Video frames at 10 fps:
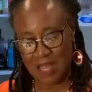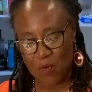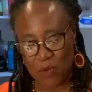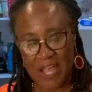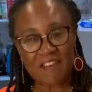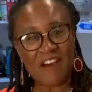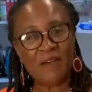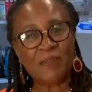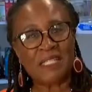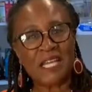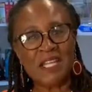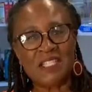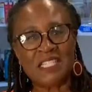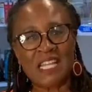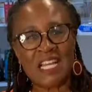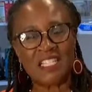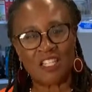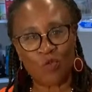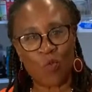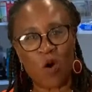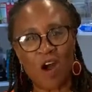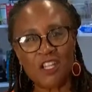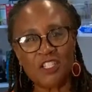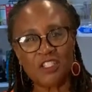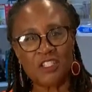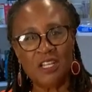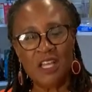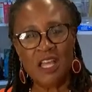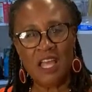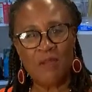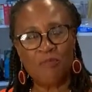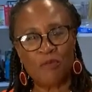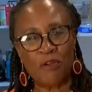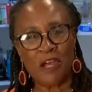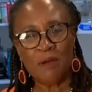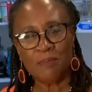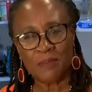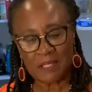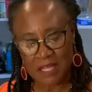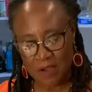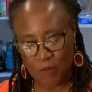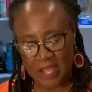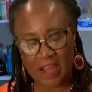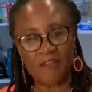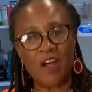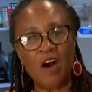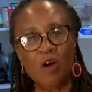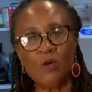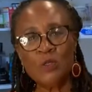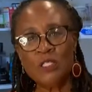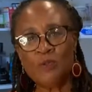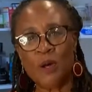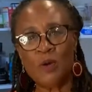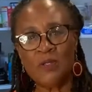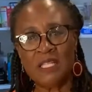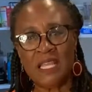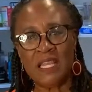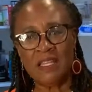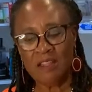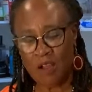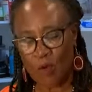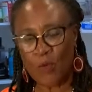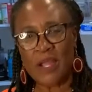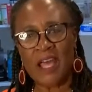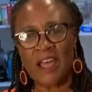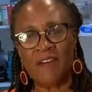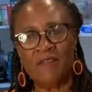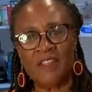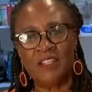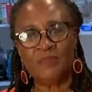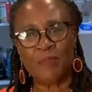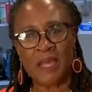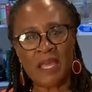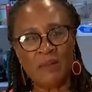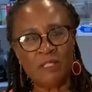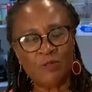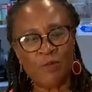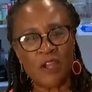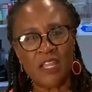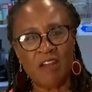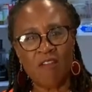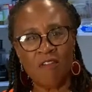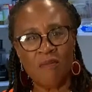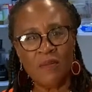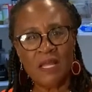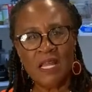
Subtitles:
We have our potatoes nicely washed and prepped. We have the hose poked in. We have this Pam sprayed on them.